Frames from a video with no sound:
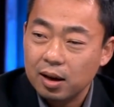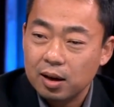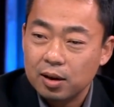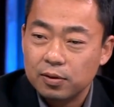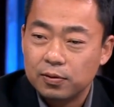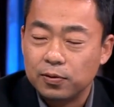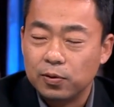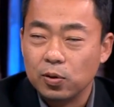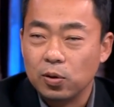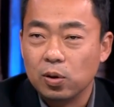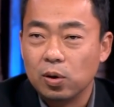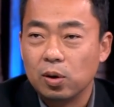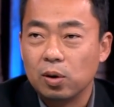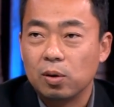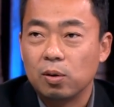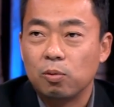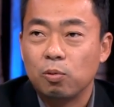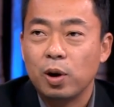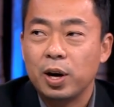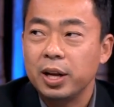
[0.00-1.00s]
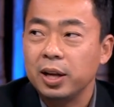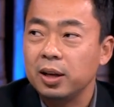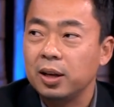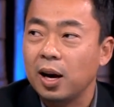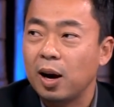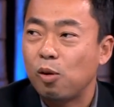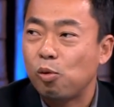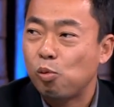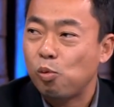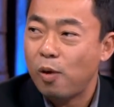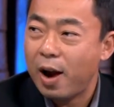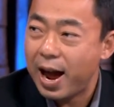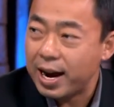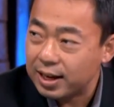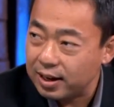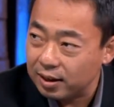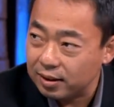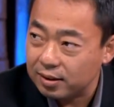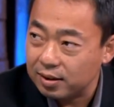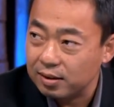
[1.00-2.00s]
for running a
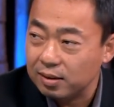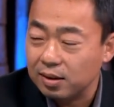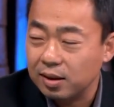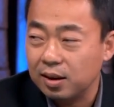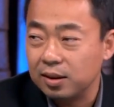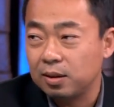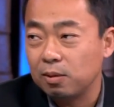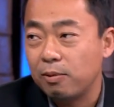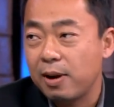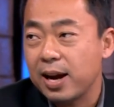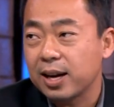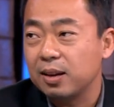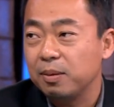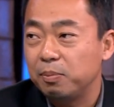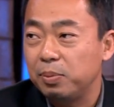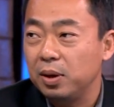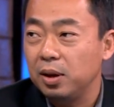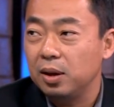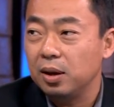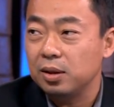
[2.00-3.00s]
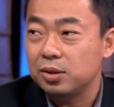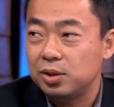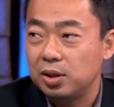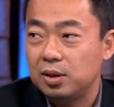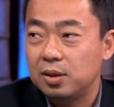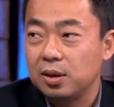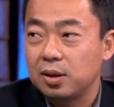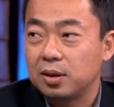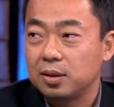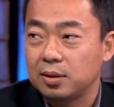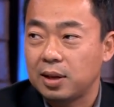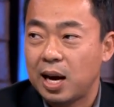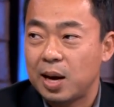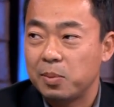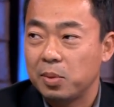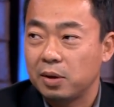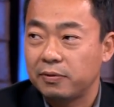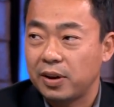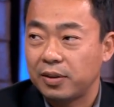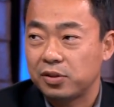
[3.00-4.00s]
racket. The racket being she took
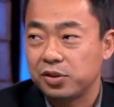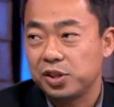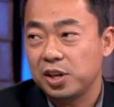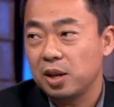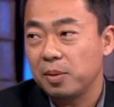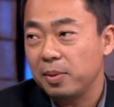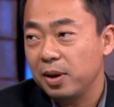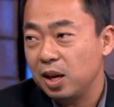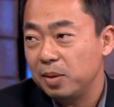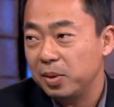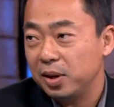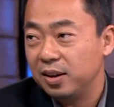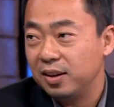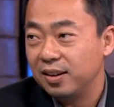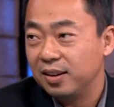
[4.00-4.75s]
time off after she had a baby.